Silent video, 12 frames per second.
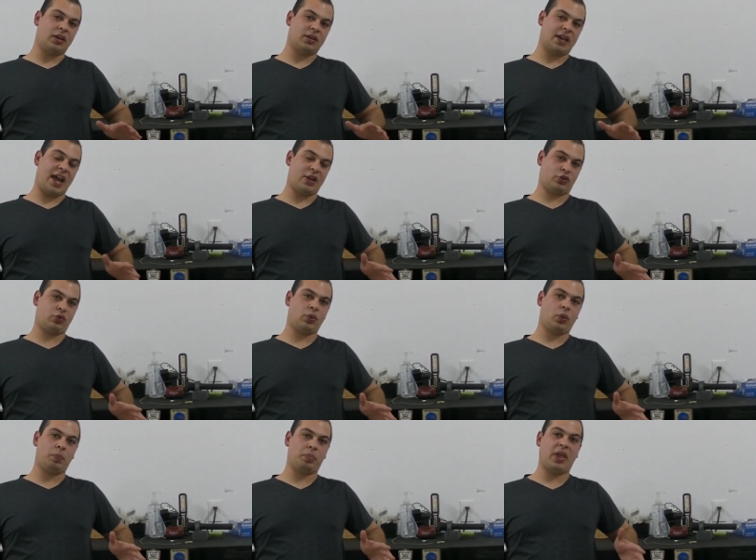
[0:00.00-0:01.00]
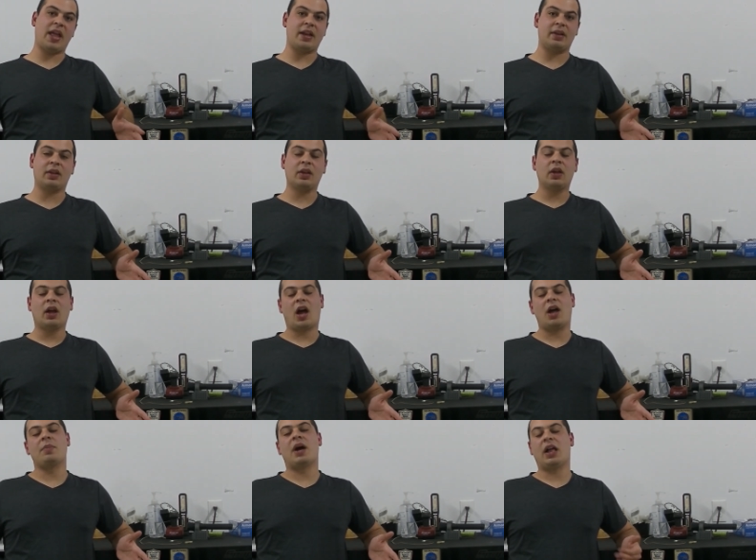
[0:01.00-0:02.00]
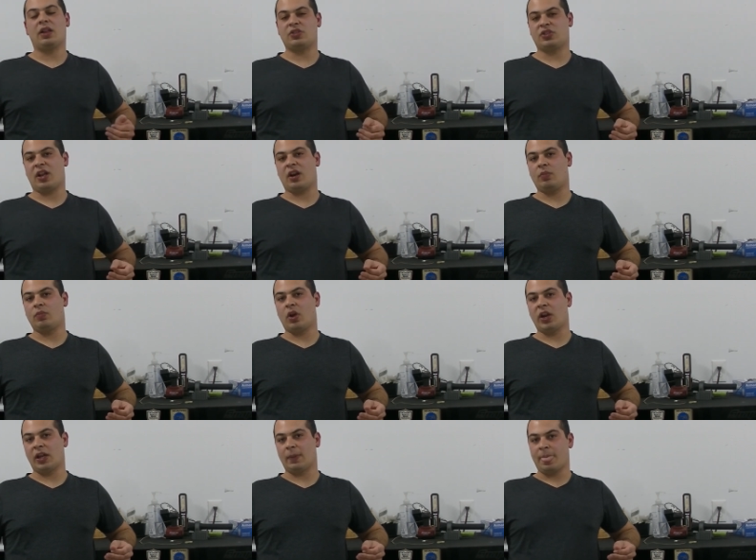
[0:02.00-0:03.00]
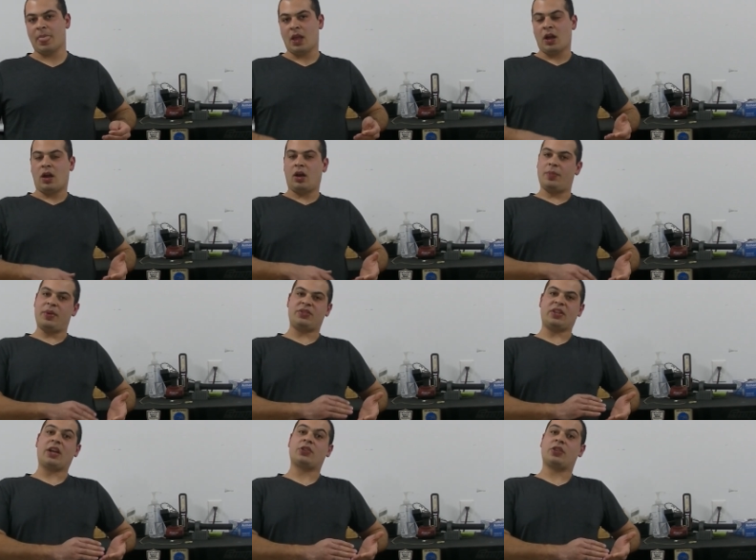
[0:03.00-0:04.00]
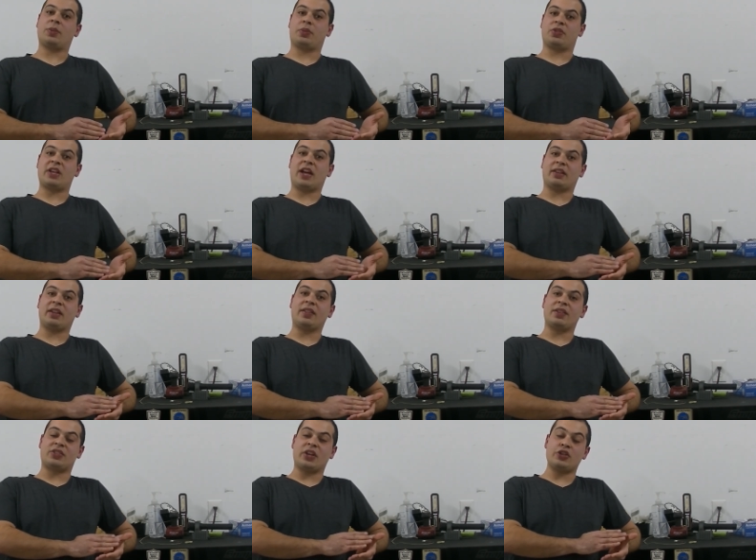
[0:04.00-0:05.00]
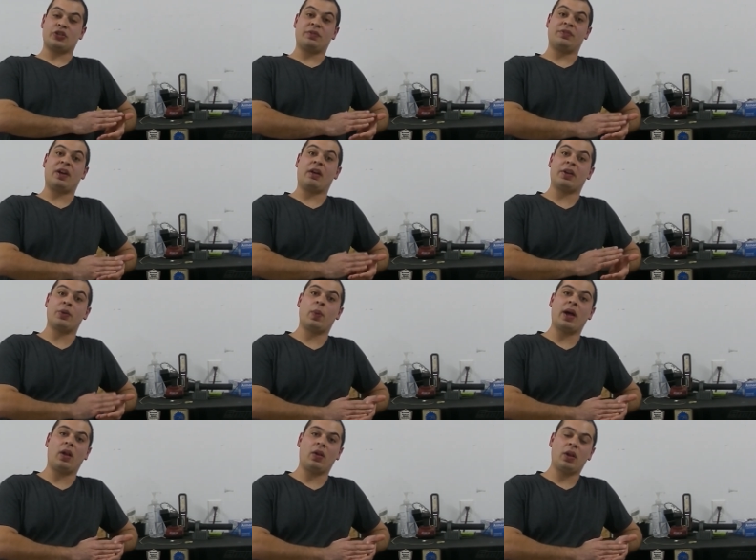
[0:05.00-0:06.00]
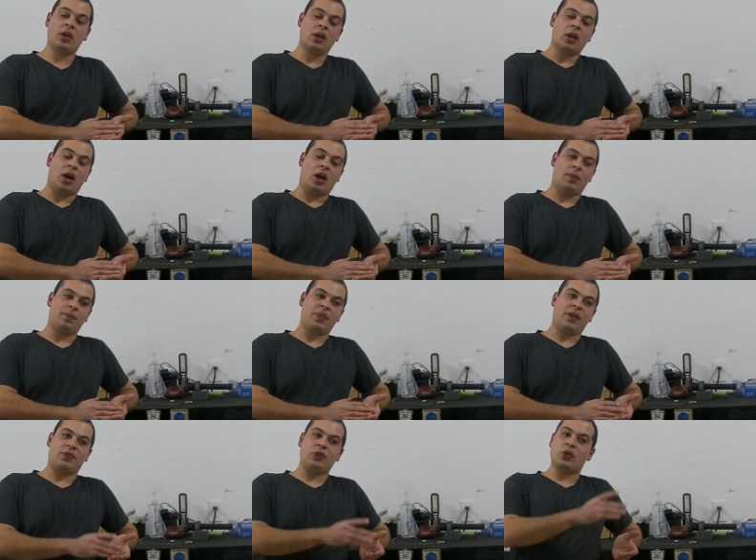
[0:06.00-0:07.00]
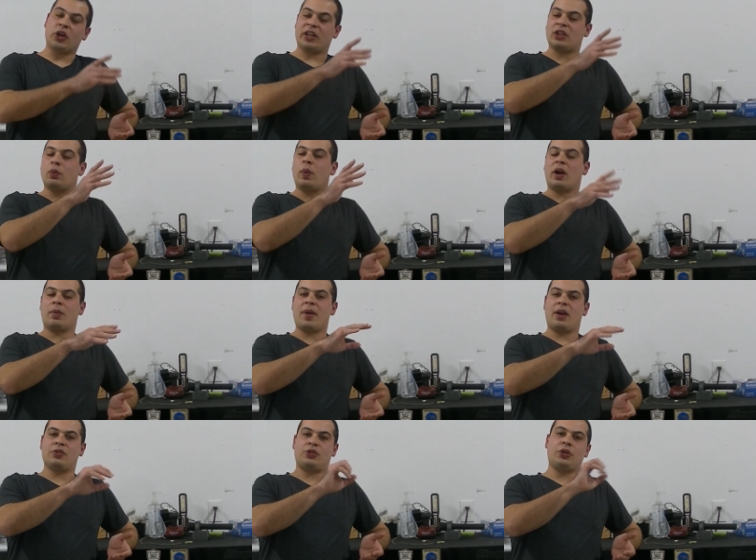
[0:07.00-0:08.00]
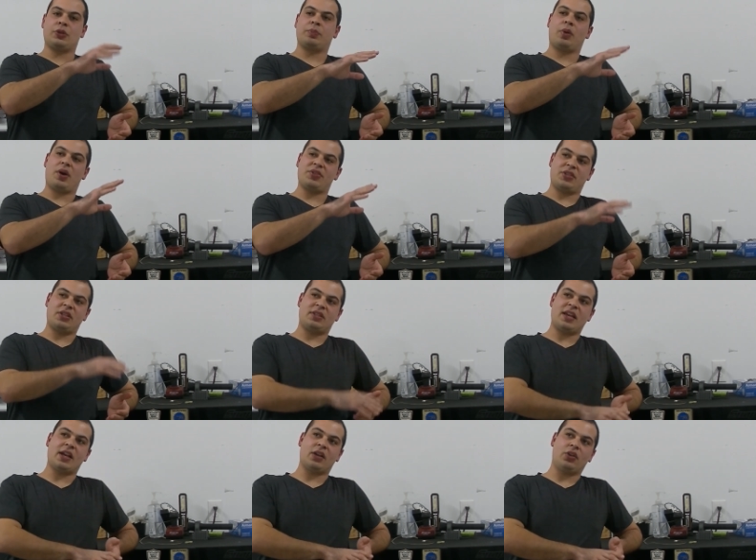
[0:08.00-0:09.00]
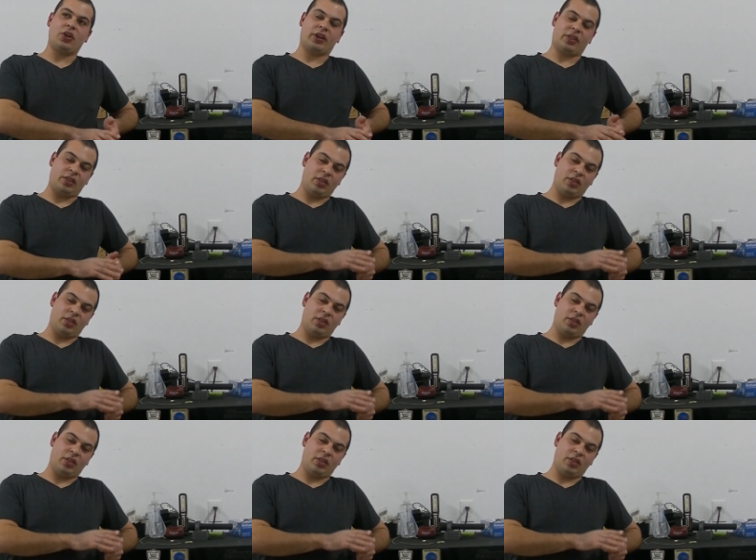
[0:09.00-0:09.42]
Castrol blend high mileage that I'm running is actually protecting this engine very well. If you look at the wear metals, you can pause it and take a look.